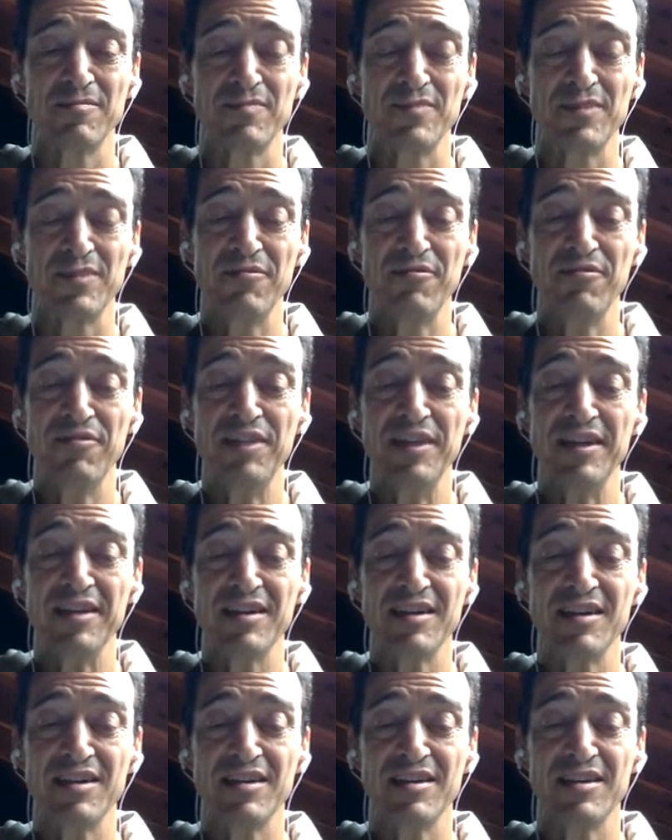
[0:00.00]
the
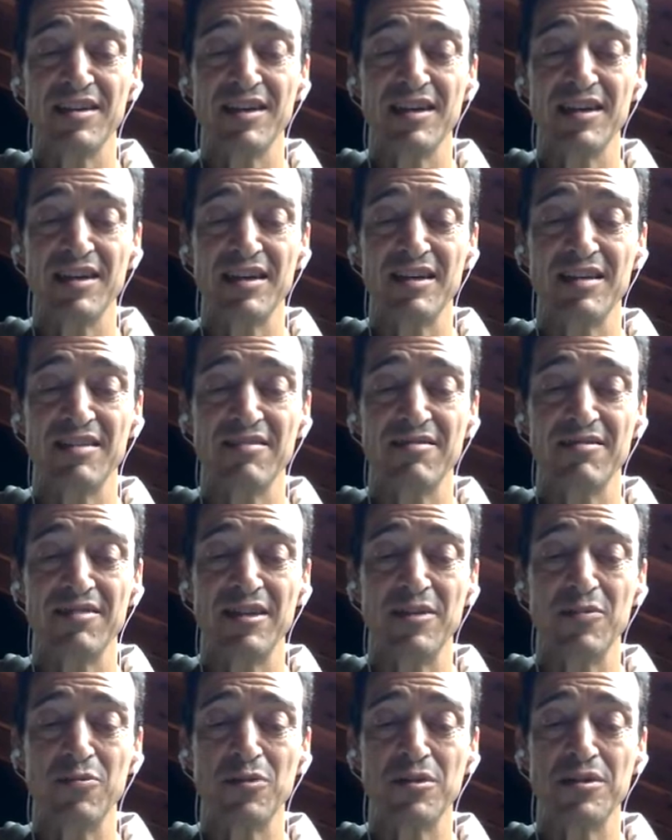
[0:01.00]
fear that
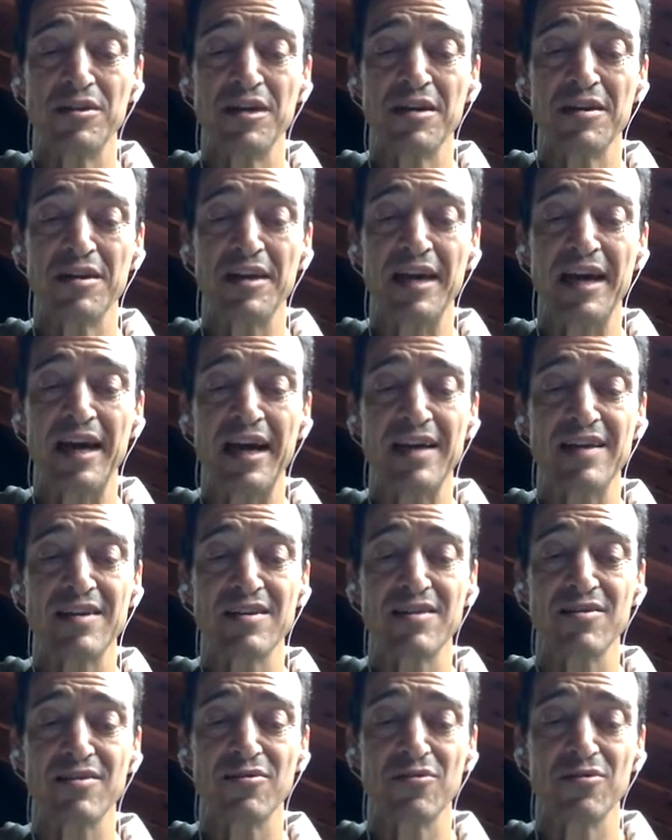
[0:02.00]
they will not
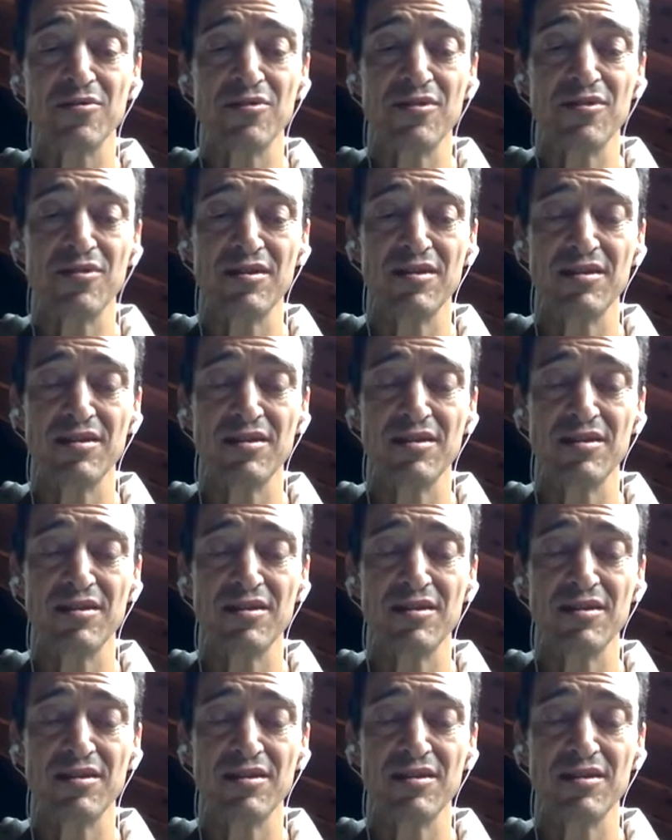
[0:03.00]
last, or